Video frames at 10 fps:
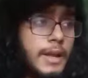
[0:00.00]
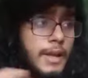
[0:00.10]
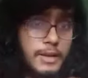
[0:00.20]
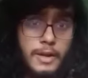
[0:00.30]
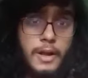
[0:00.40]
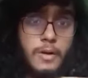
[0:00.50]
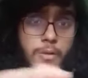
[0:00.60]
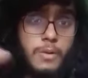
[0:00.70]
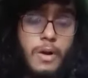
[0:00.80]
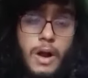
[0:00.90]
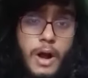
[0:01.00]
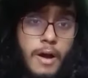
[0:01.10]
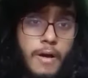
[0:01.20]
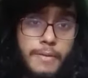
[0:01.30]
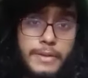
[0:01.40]

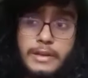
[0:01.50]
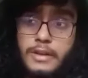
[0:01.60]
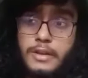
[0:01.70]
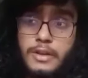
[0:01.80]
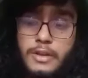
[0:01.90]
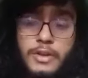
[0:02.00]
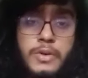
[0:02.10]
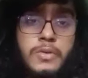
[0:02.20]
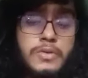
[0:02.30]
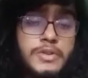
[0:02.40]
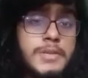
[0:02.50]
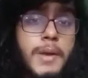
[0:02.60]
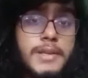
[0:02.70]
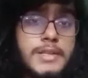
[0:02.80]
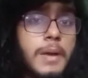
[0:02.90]
the huge
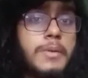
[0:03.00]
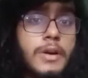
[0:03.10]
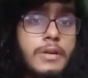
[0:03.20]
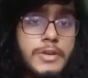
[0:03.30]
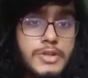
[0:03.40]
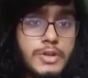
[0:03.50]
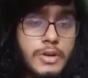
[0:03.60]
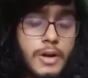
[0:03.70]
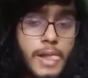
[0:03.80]
space-time curvature.